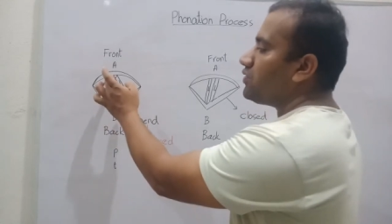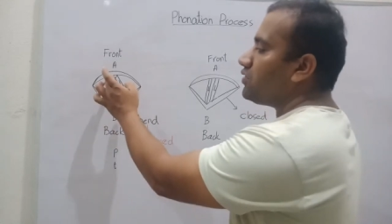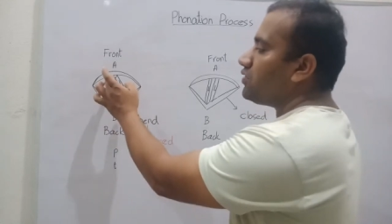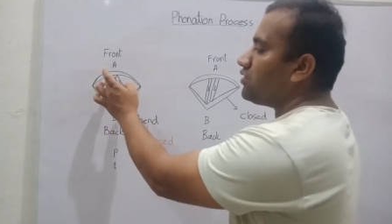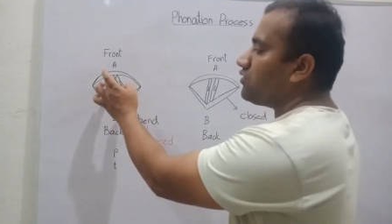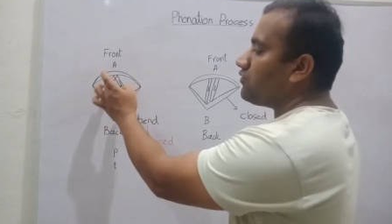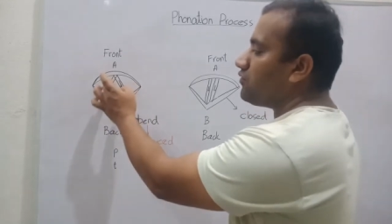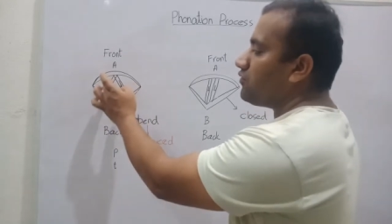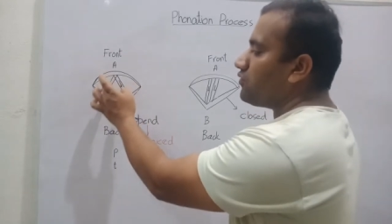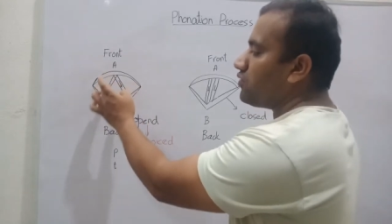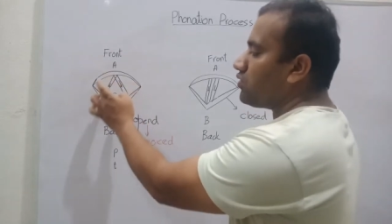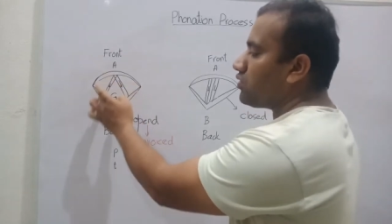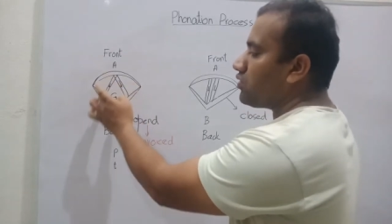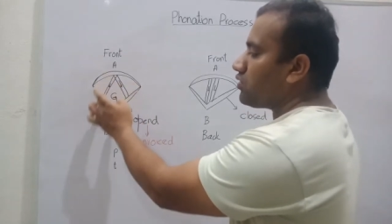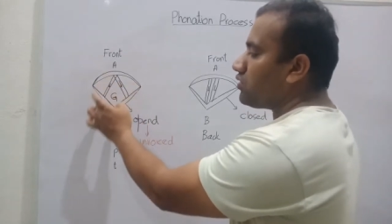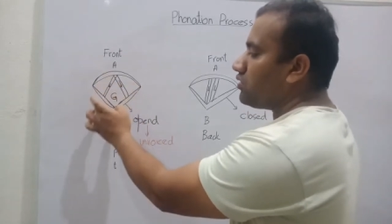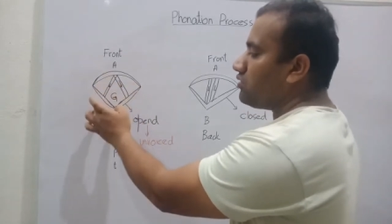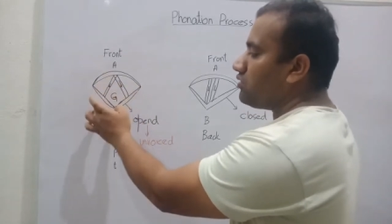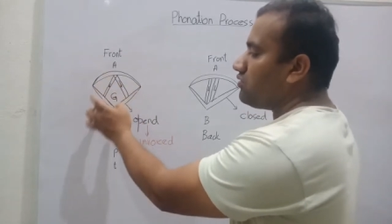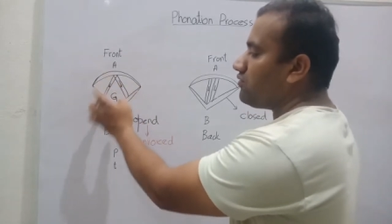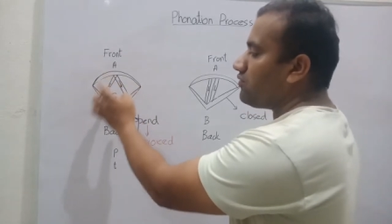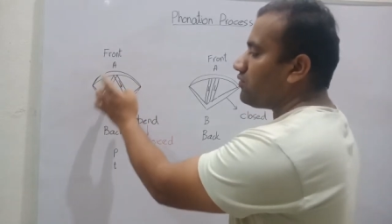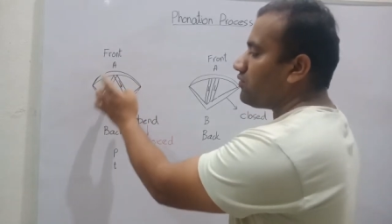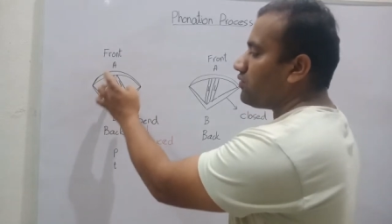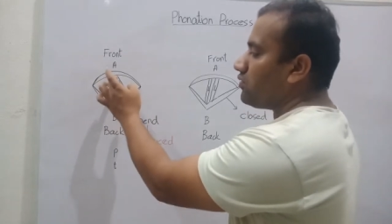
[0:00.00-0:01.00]
the
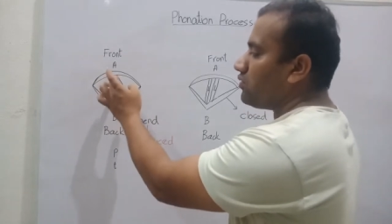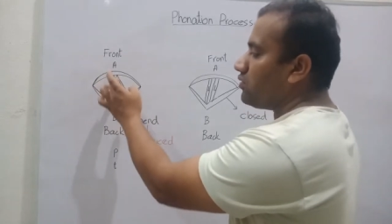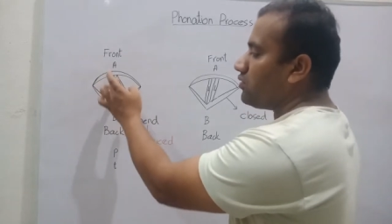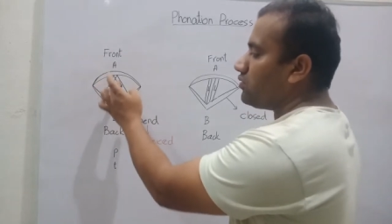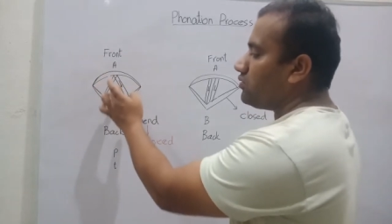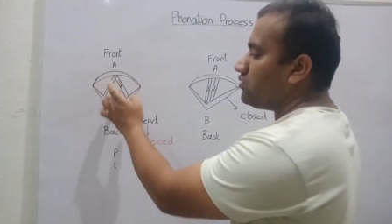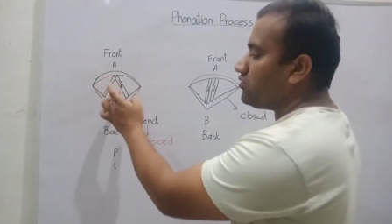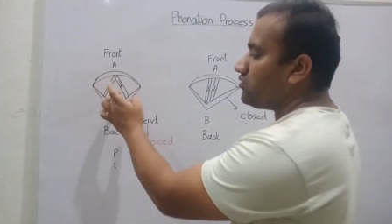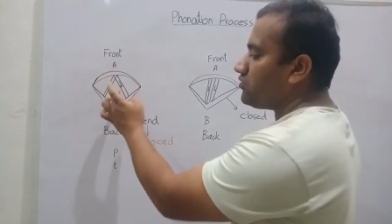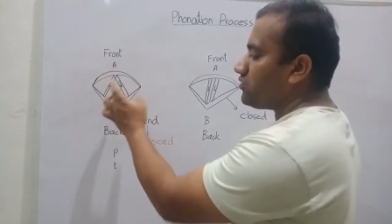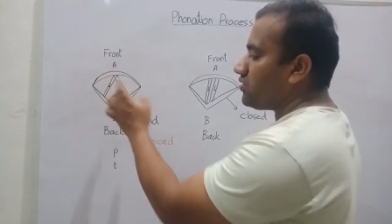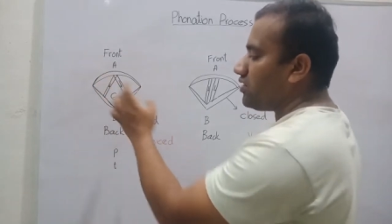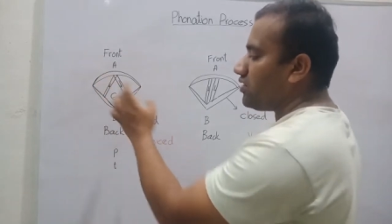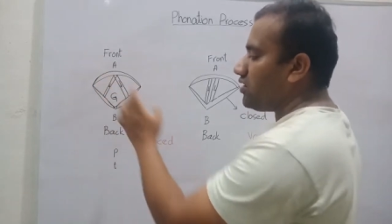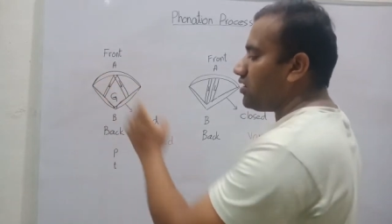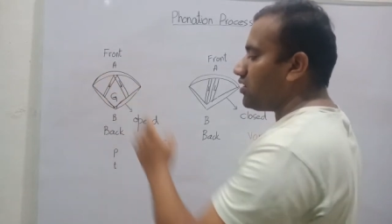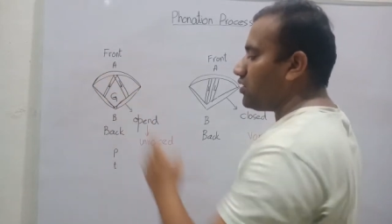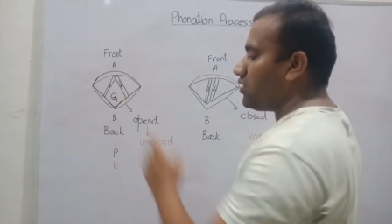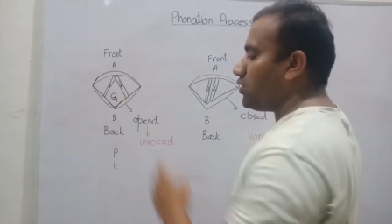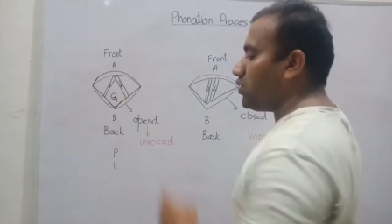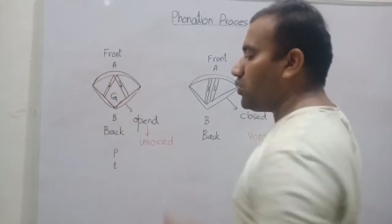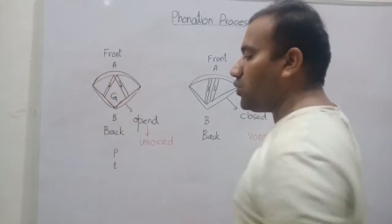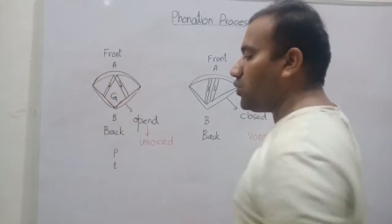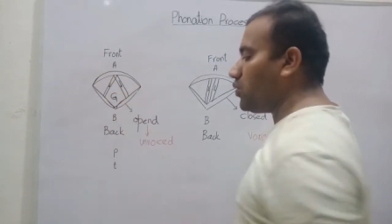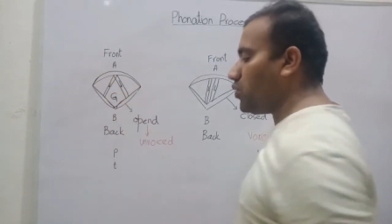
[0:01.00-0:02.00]
vocal folds
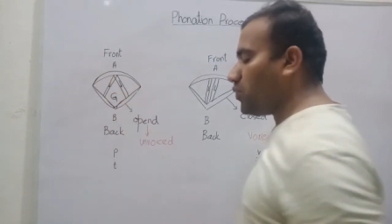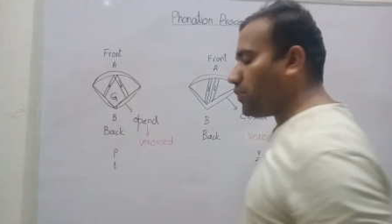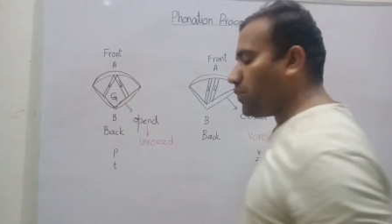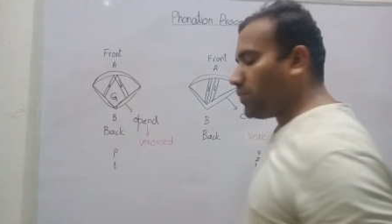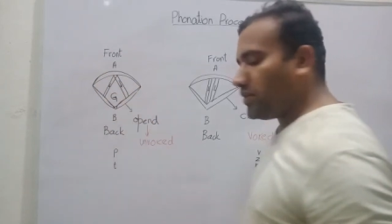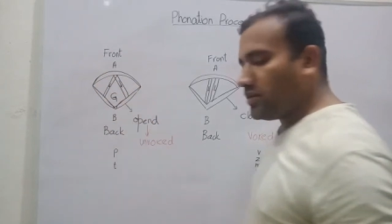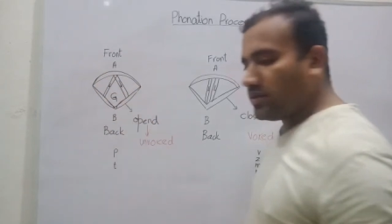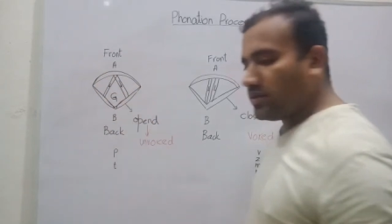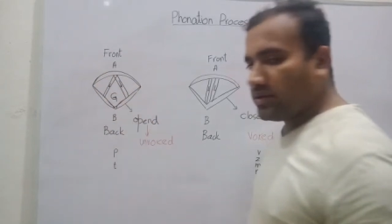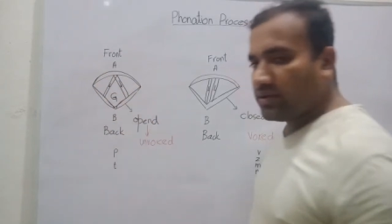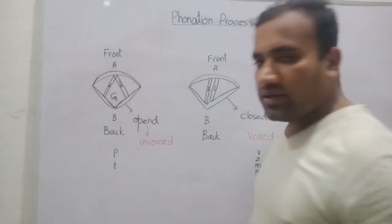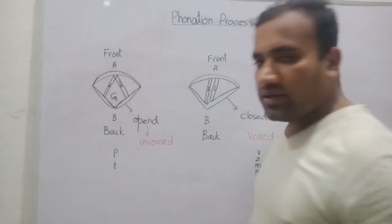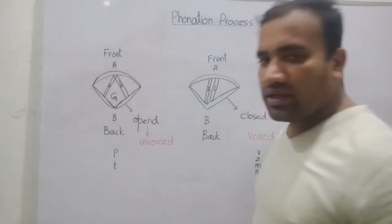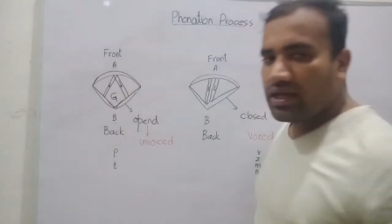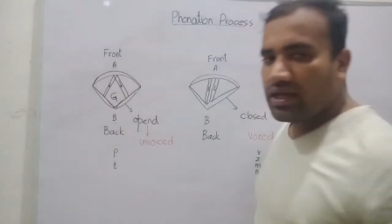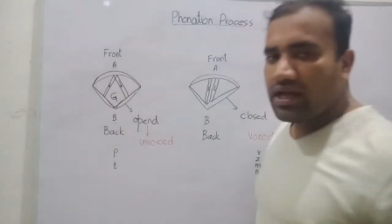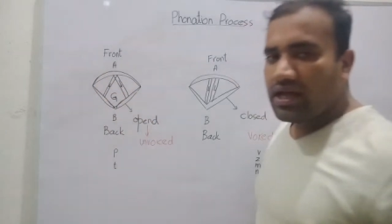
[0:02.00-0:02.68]
are open.